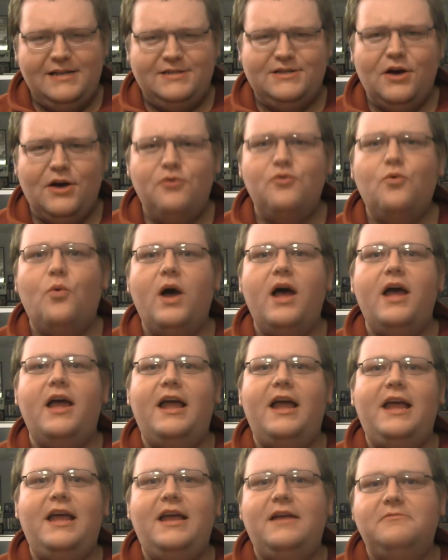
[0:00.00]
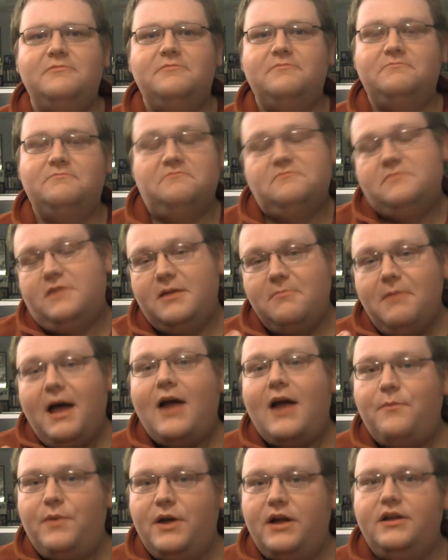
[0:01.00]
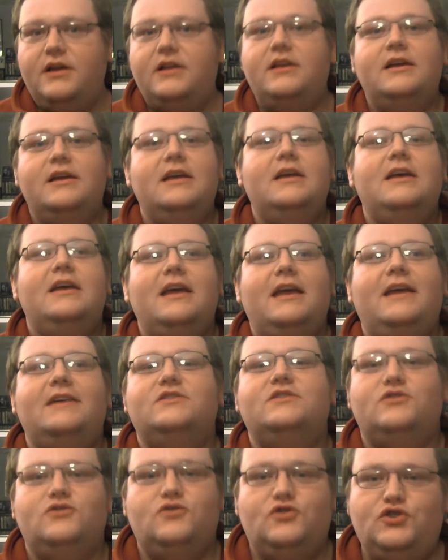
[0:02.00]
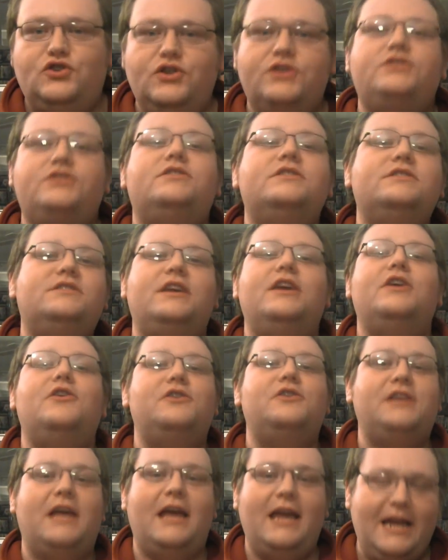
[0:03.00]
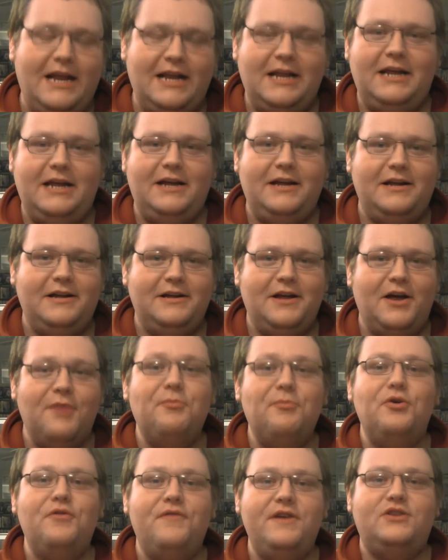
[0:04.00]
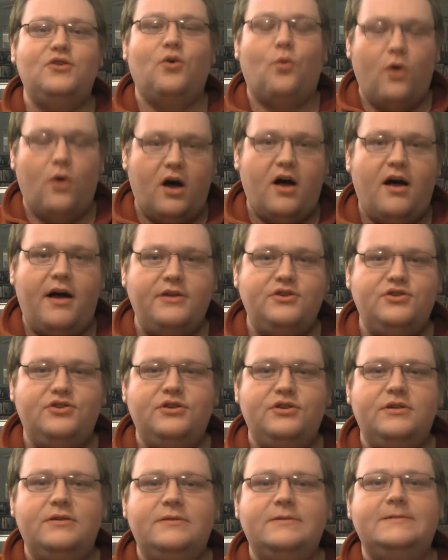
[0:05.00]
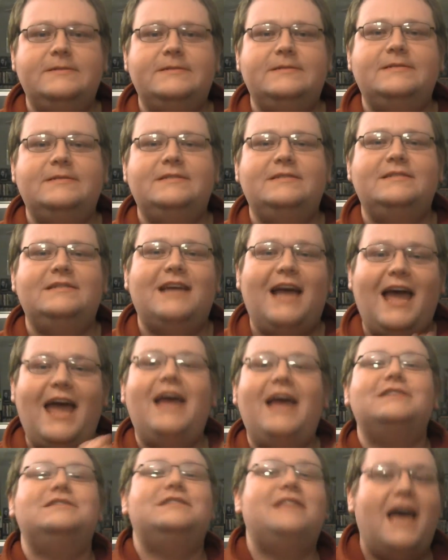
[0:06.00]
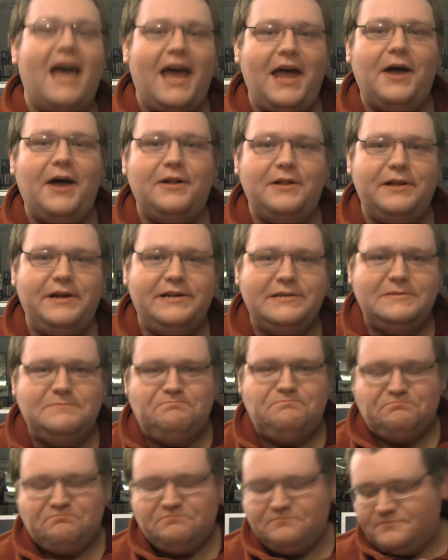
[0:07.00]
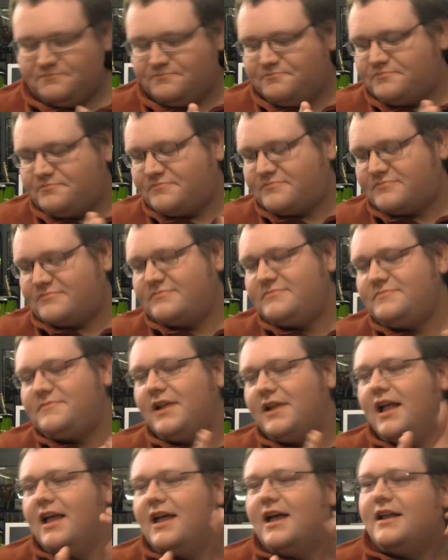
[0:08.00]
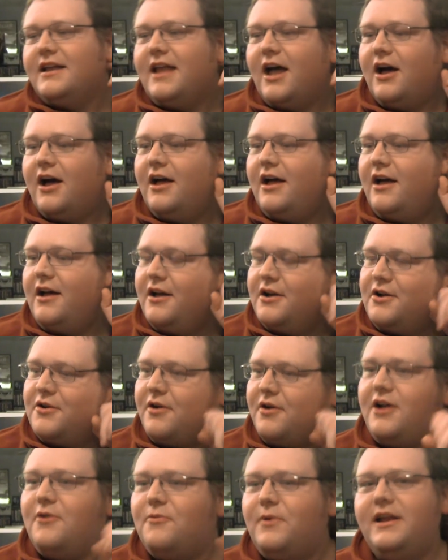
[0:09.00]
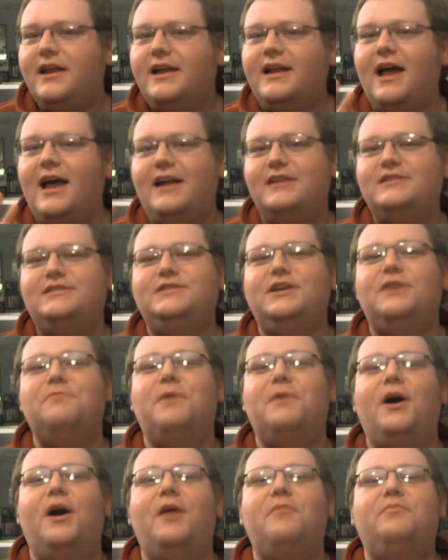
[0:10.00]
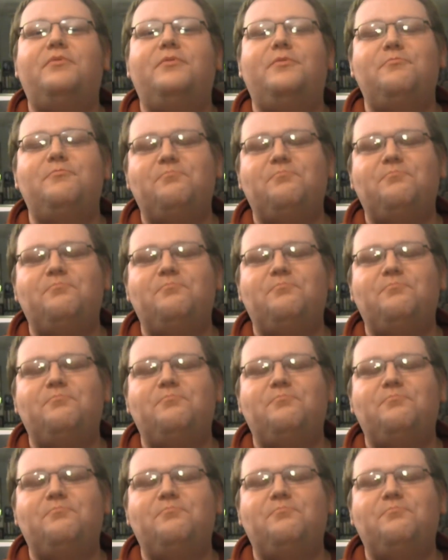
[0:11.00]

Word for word: its own way, in my opinion, is just as entertaining a movie to watch as The Howling. Now, a great way to kind of sum up,